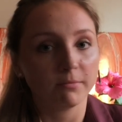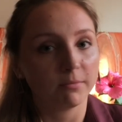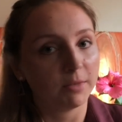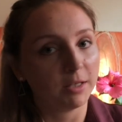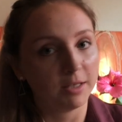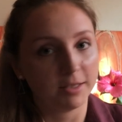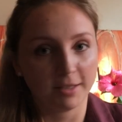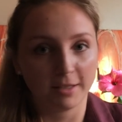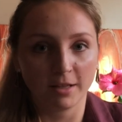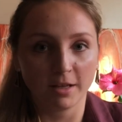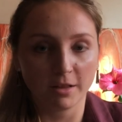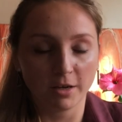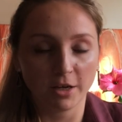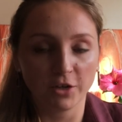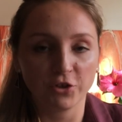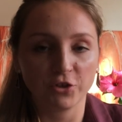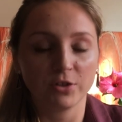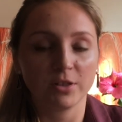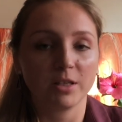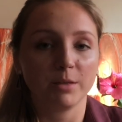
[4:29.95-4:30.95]
It's another
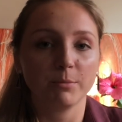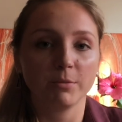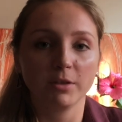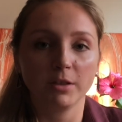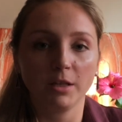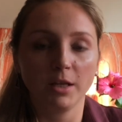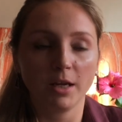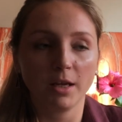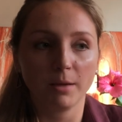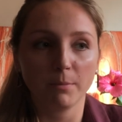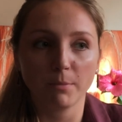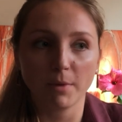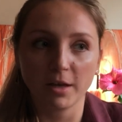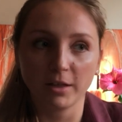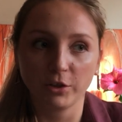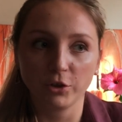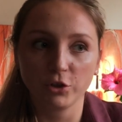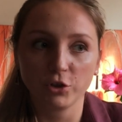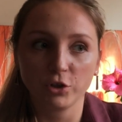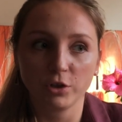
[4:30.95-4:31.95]
agency, but they
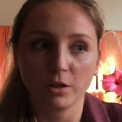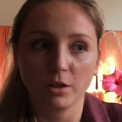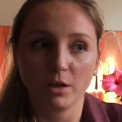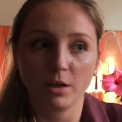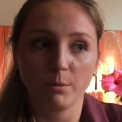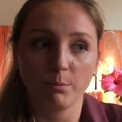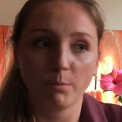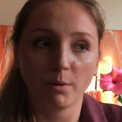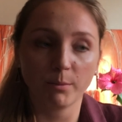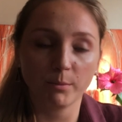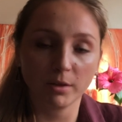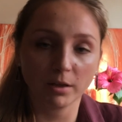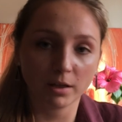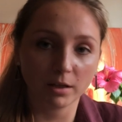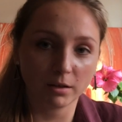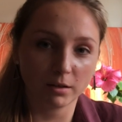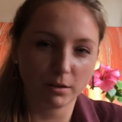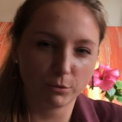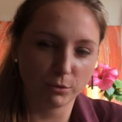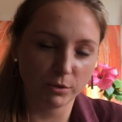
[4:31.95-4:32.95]
manage public
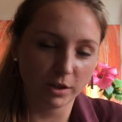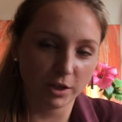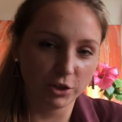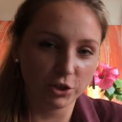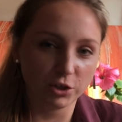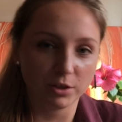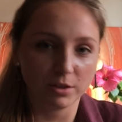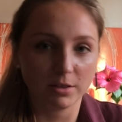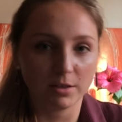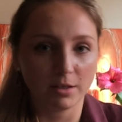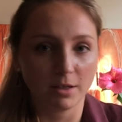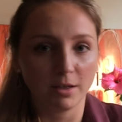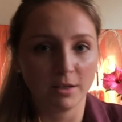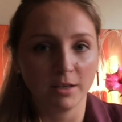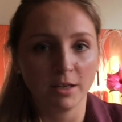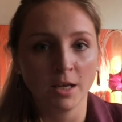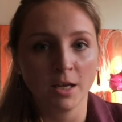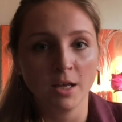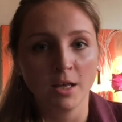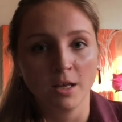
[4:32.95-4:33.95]
relations and
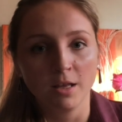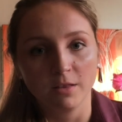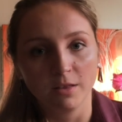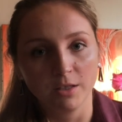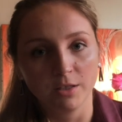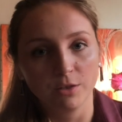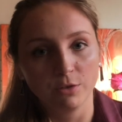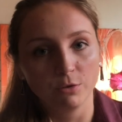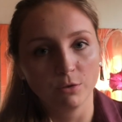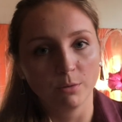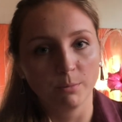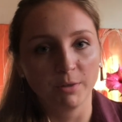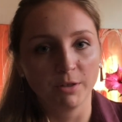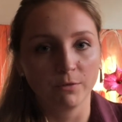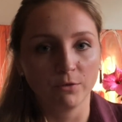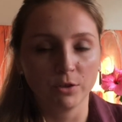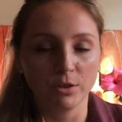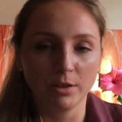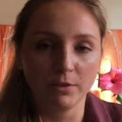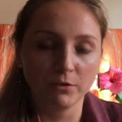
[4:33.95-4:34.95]
they do a bit of
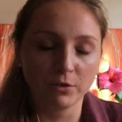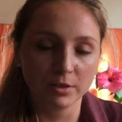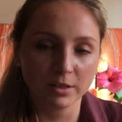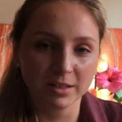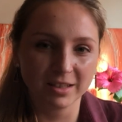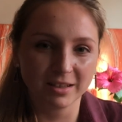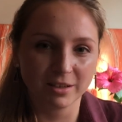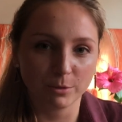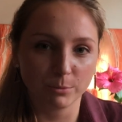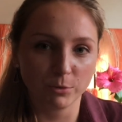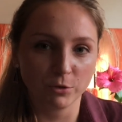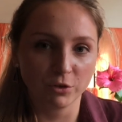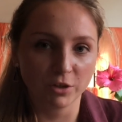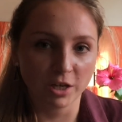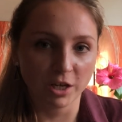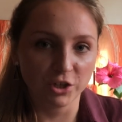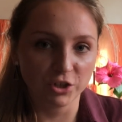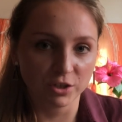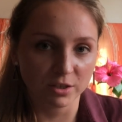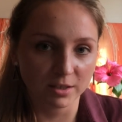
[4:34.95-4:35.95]
a different
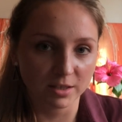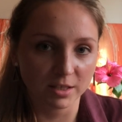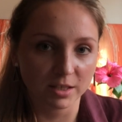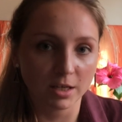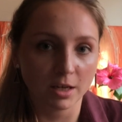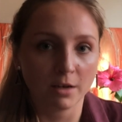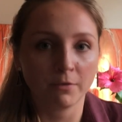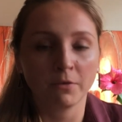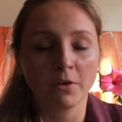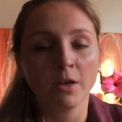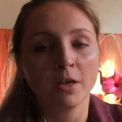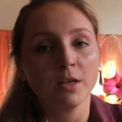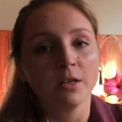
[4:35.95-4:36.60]
communication stuff.